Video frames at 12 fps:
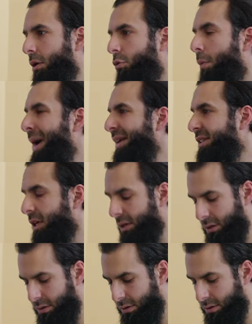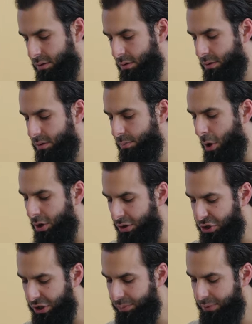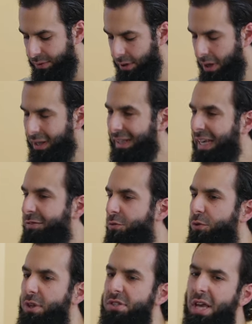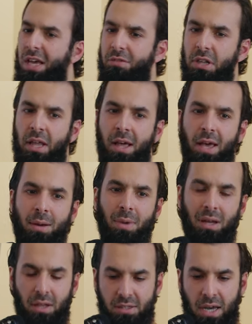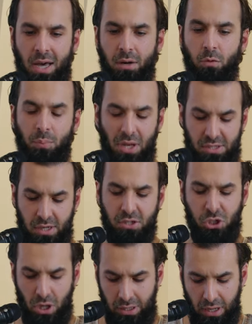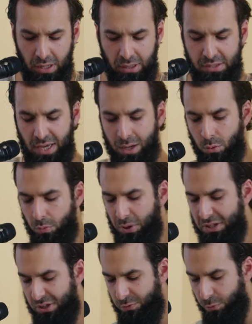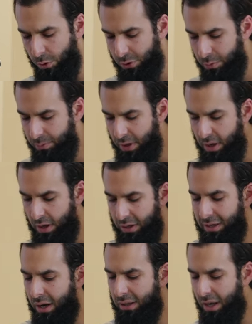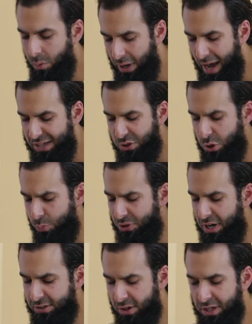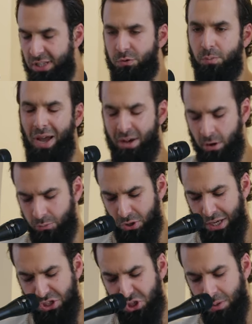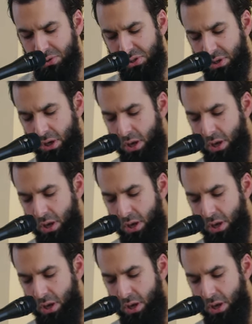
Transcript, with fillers: romantic partnership, Leave it for the sake of Allah, and may Allah Ta'ala replace it. Inshallah, Allah Ta'ala will replace it for you. Ya Allah, we ask you to protect our kids from haram relationships